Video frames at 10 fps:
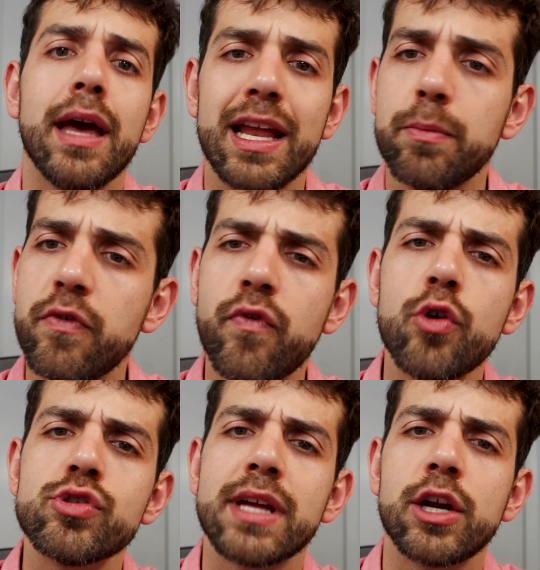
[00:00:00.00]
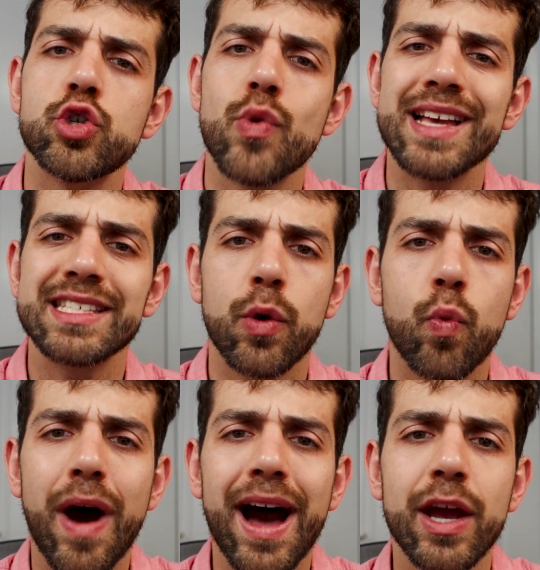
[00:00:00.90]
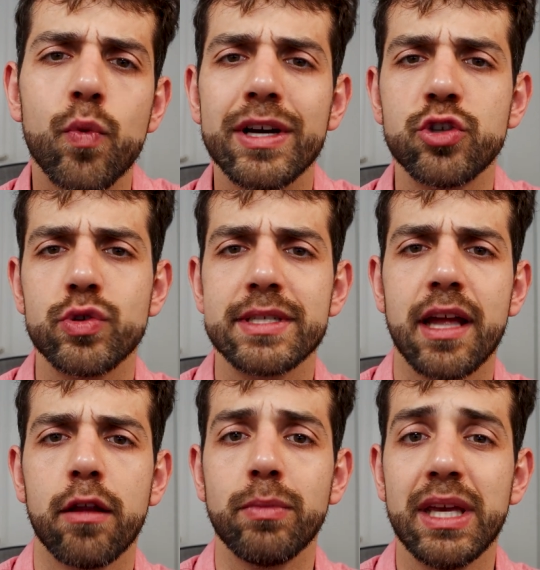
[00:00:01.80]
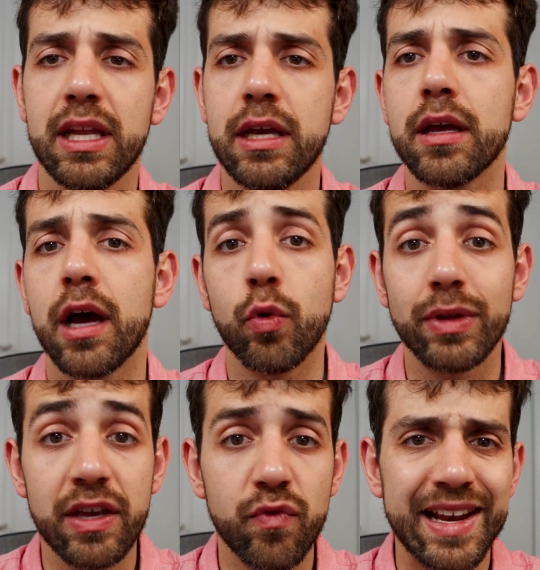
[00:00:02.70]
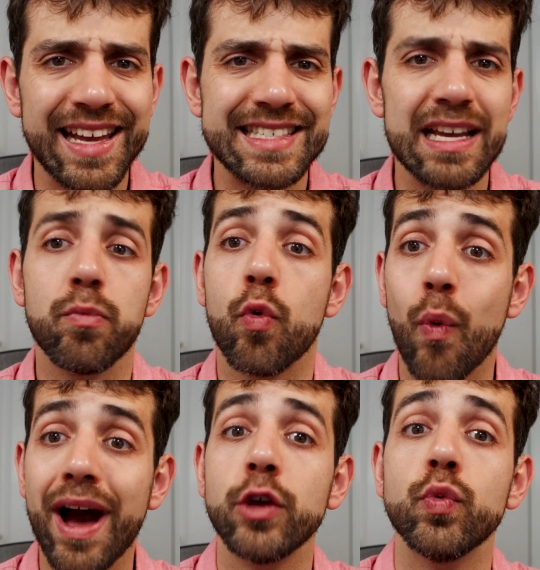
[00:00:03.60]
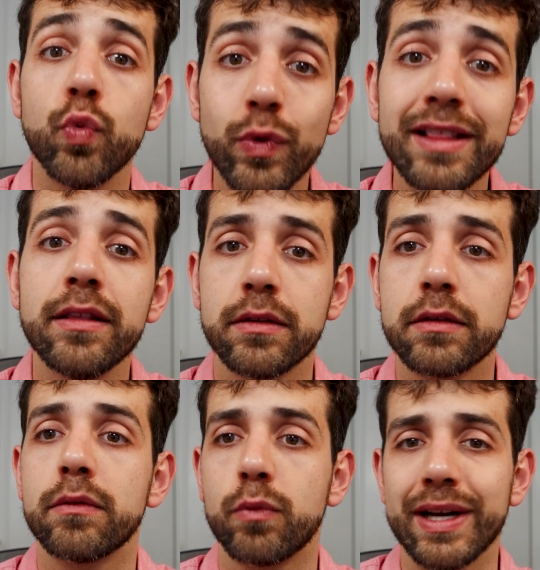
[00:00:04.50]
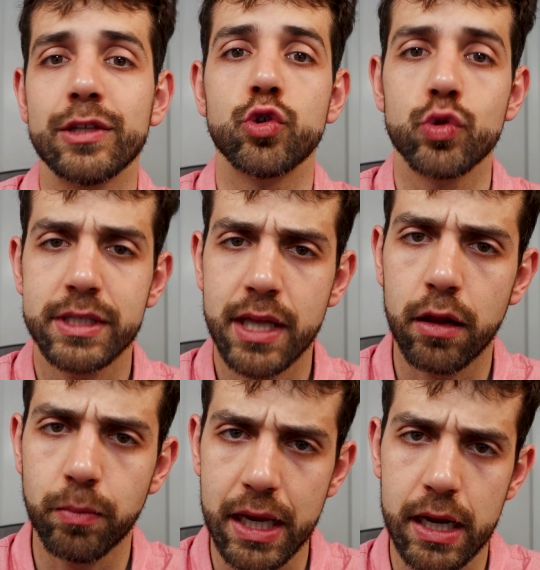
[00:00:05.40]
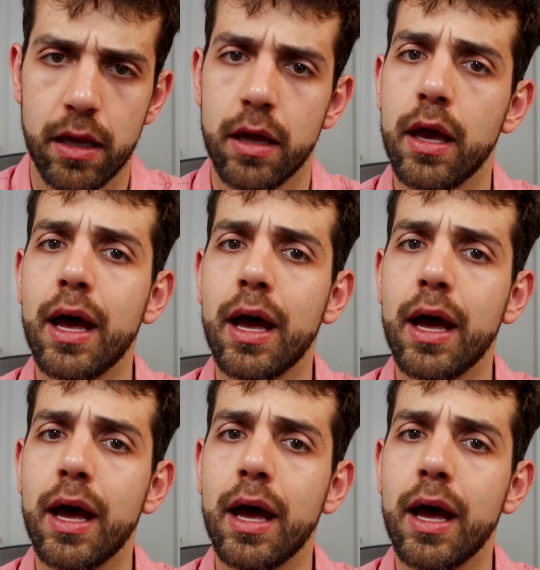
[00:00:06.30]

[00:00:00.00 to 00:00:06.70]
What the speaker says: And before you start to ask why I want to install Mealie, I will give an example why you will want to install Mealie.